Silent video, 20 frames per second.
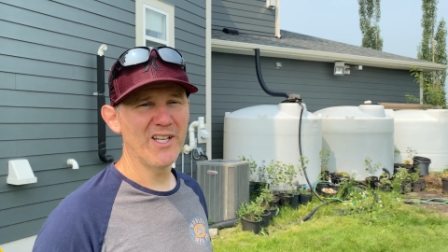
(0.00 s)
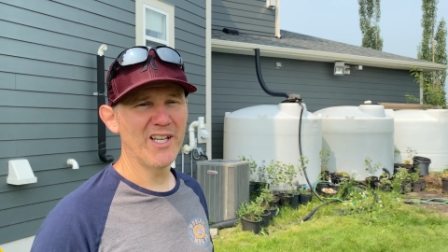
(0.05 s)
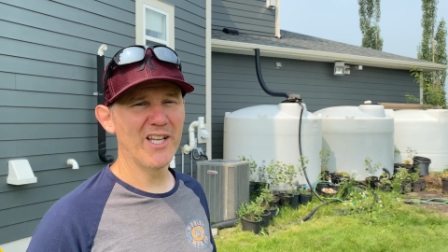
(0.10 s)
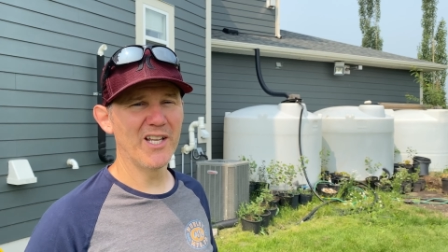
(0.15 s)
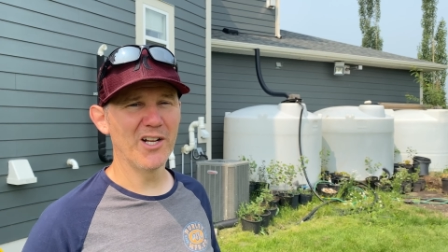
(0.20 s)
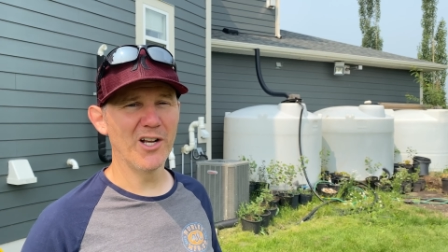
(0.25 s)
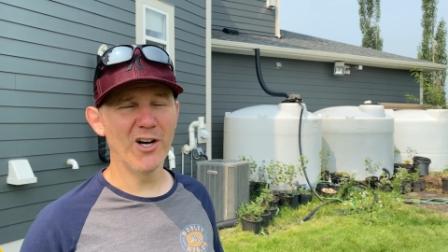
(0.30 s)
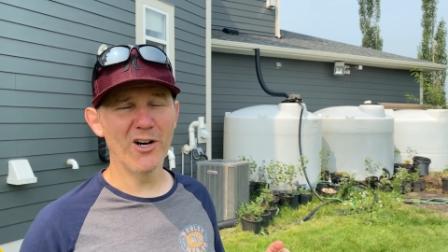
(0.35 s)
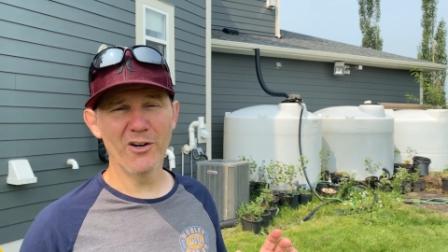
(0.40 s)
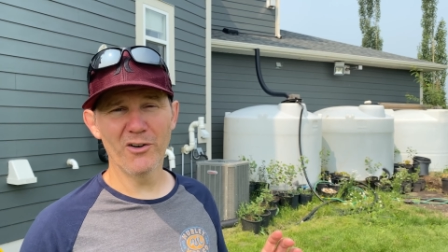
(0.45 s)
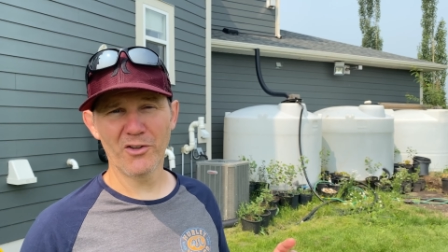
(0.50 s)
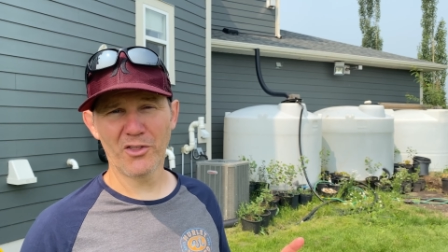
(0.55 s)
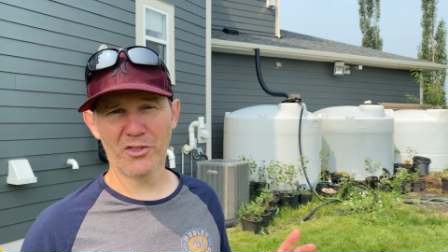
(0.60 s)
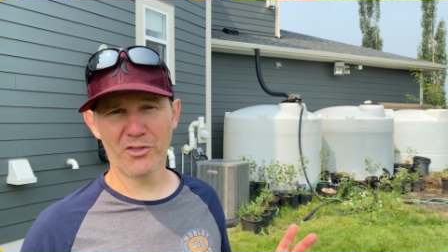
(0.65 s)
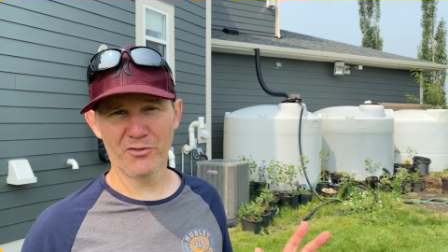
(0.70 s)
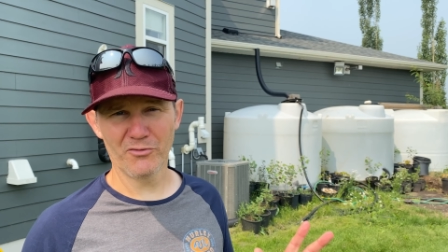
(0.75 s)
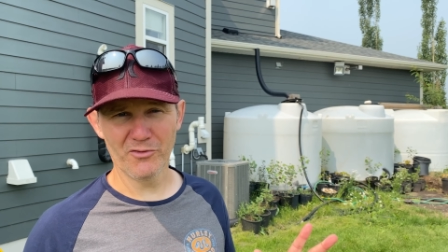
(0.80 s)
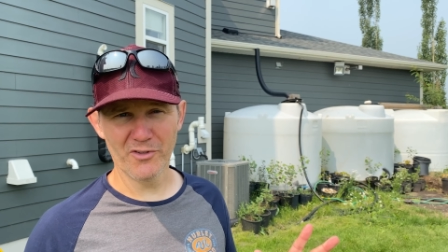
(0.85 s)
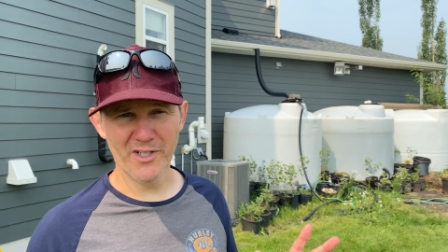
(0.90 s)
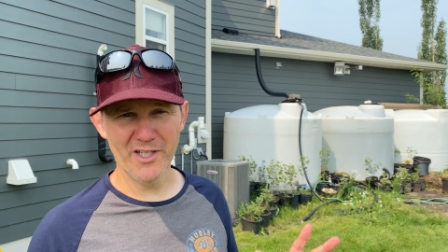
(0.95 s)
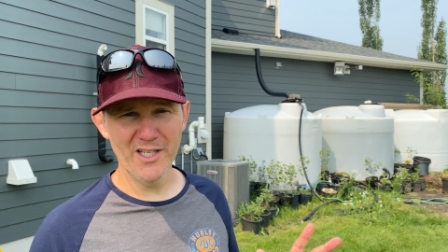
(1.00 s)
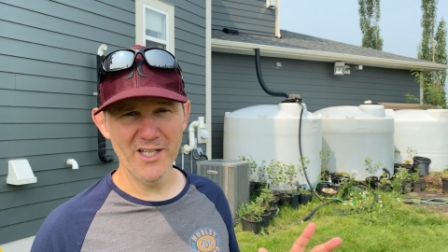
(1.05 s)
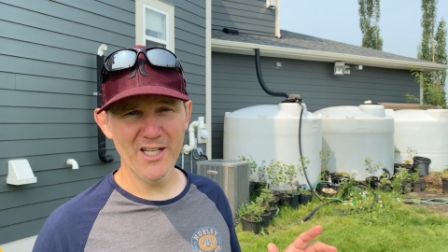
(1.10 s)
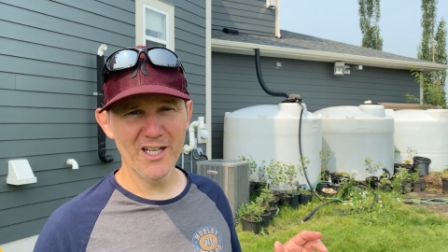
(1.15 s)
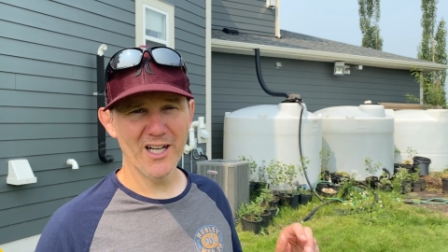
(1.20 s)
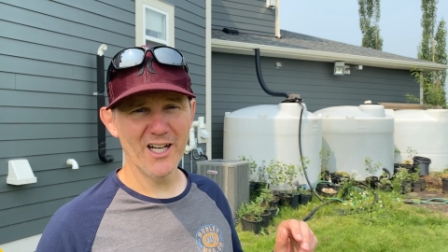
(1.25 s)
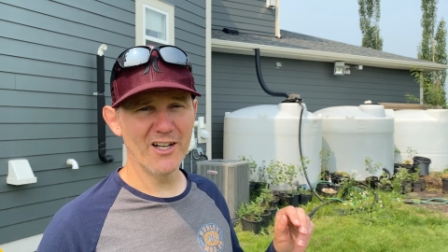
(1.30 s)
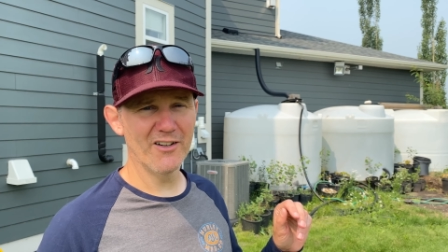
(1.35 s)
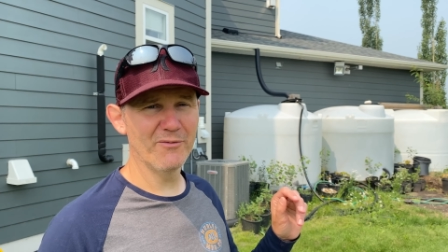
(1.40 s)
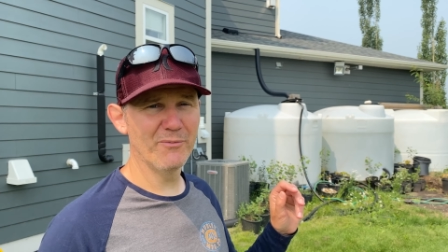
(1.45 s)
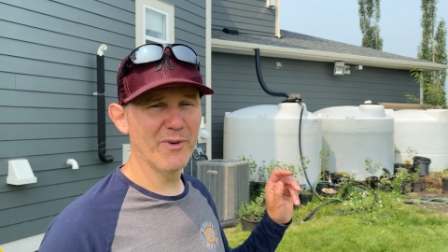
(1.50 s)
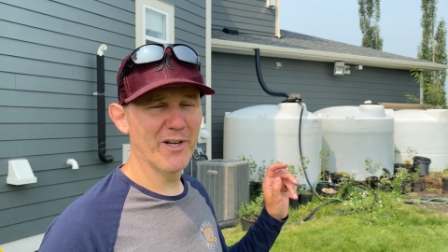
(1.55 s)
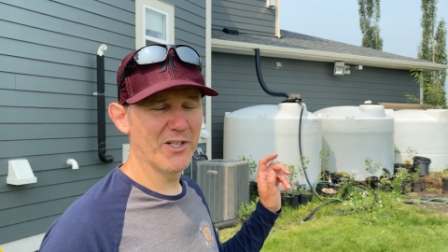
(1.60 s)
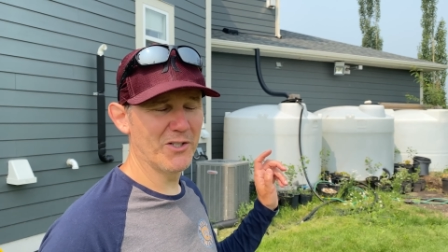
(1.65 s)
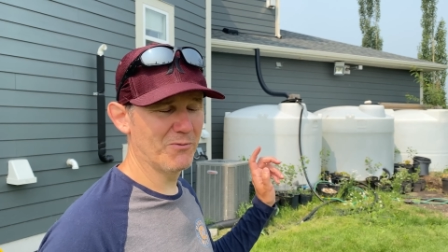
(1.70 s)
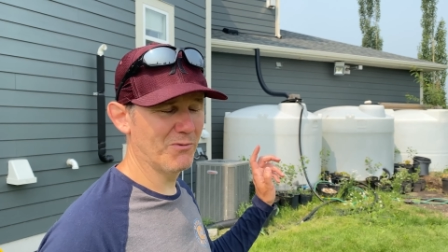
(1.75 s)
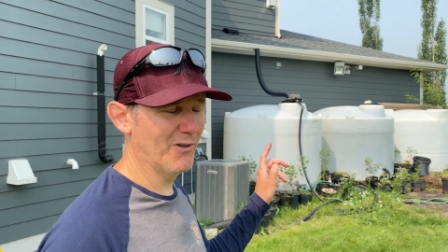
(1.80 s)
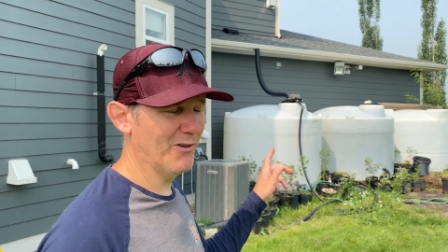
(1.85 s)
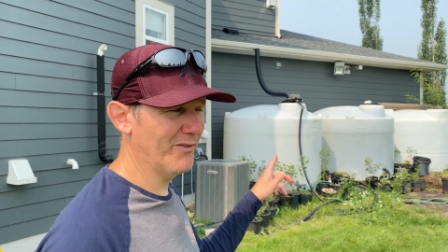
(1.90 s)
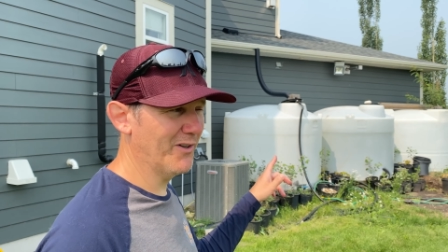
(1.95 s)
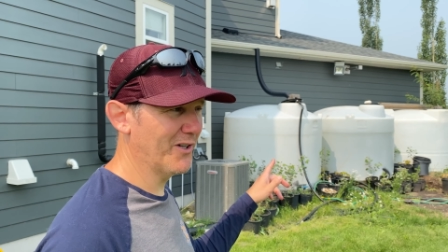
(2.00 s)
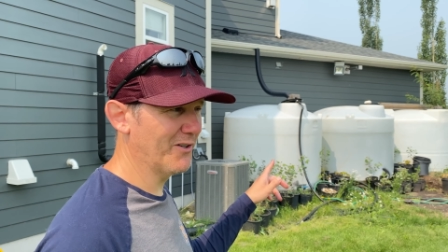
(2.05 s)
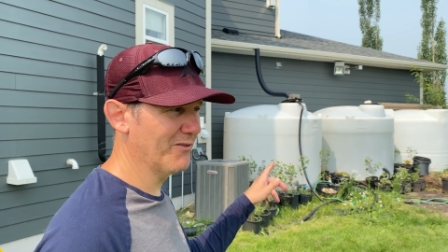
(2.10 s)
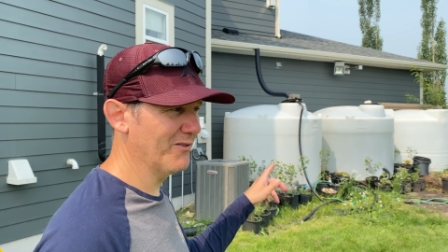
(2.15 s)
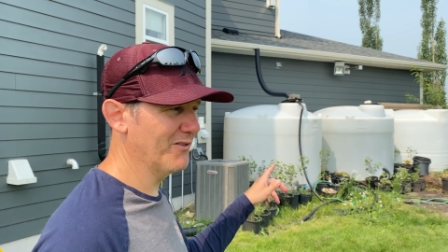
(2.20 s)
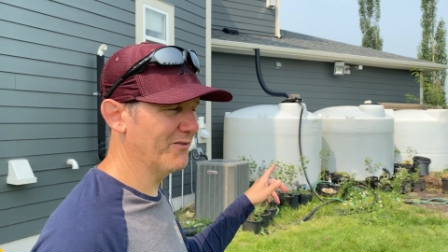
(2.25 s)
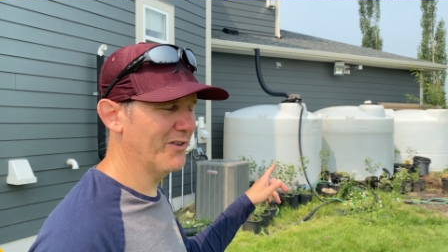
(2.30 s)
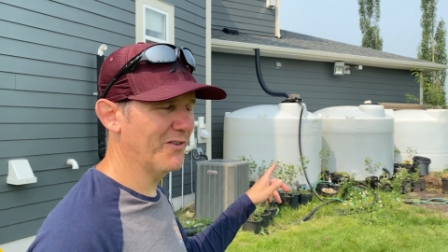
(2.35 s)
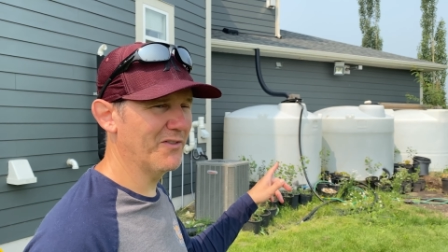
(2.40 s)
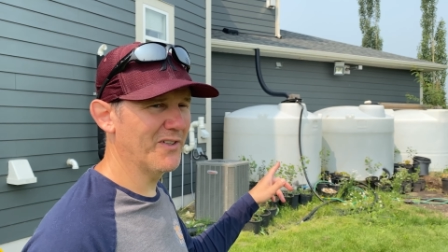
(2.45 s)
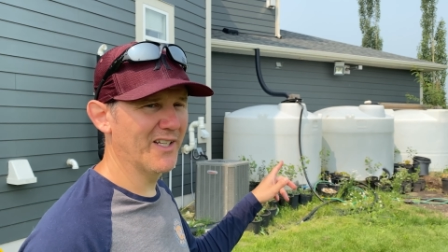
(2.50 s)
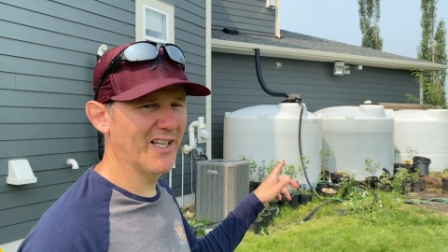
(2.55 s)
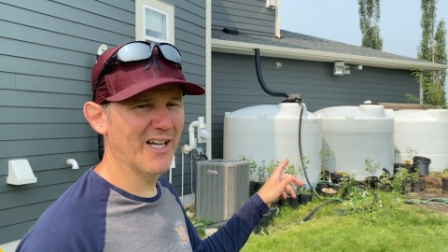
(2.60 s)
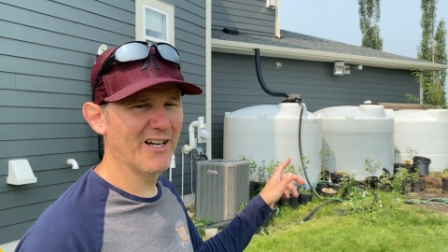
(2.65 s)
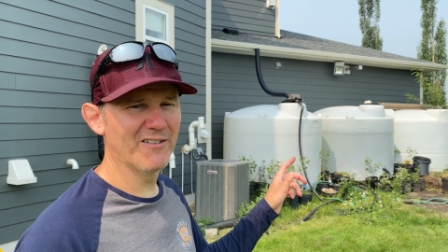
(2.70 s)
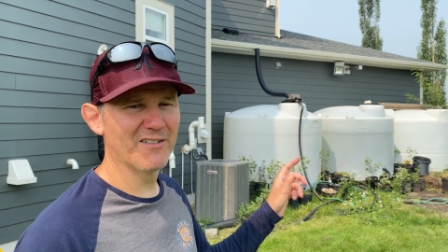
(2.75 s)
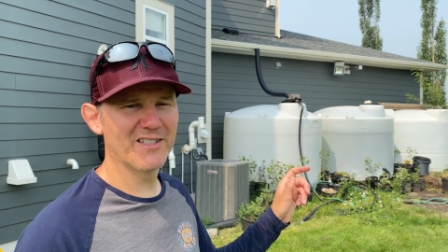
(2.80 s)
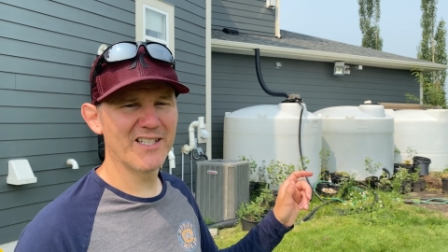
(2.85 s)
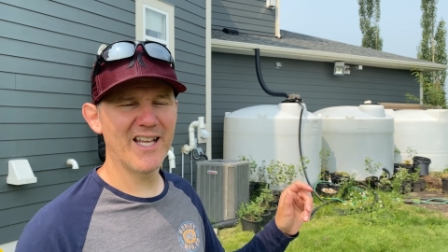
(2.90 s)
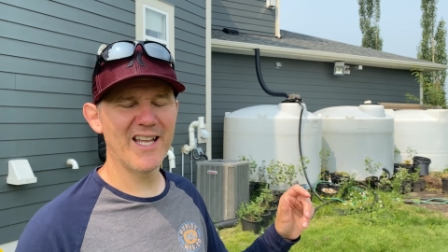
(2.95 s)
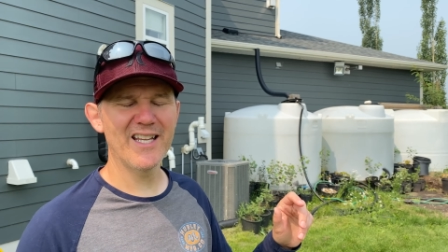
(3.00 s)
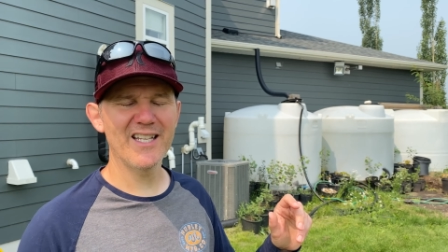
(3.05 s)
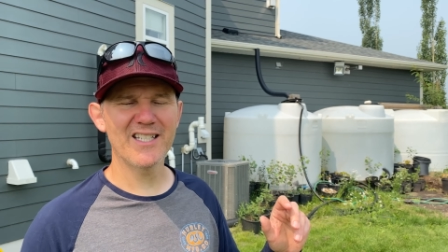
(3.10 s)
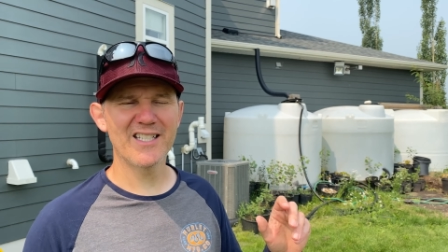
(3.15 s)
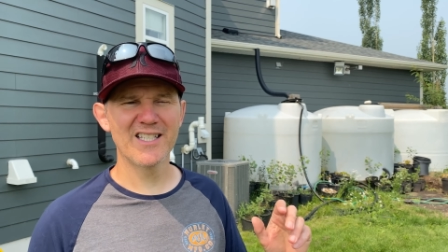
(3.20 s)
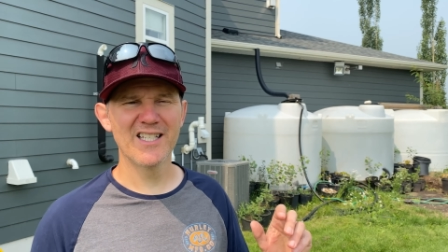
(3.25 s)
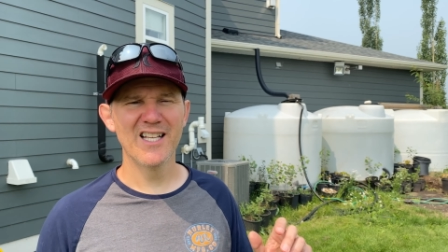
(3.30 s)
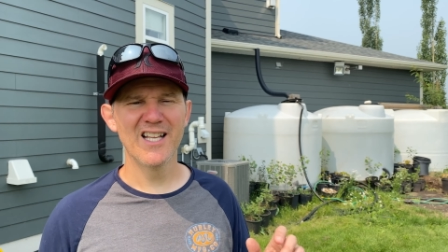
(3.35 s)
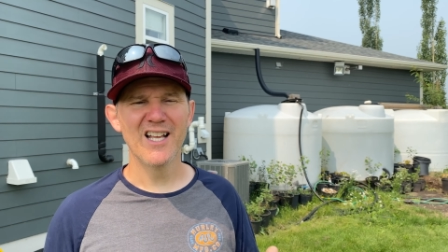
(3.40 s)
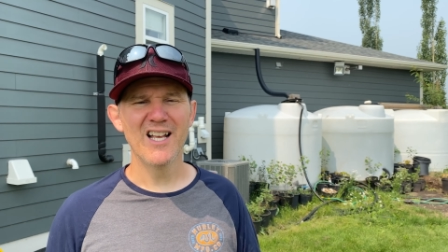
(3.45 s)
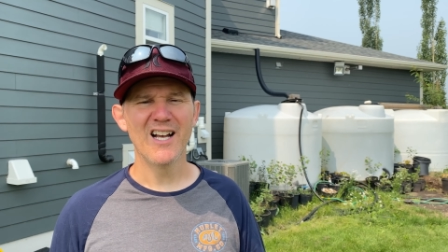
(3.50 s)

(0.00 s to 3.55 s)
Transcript: in all three of my 1250 gallon tanks,